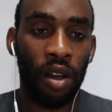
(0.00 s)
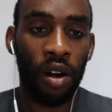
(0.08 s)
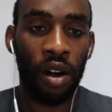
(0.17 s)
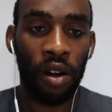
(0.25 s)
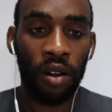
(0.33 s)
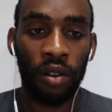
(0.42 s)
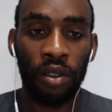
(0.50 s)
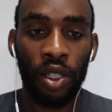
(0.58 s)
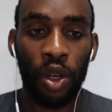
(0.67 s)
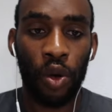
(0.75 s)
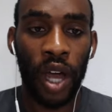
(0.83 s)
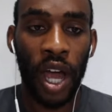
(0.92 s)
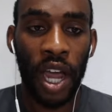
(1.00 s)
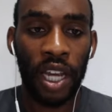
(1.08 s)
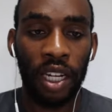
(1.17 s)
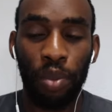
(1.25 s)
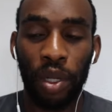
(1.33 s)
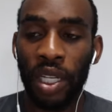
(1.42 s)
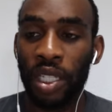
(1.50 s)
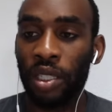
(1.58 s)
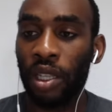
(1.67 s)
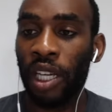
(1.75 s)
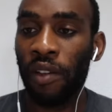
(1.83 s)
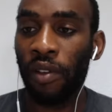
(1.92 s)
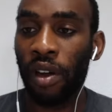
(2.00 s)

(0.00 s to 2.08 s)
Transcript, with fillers: are so kind, please leave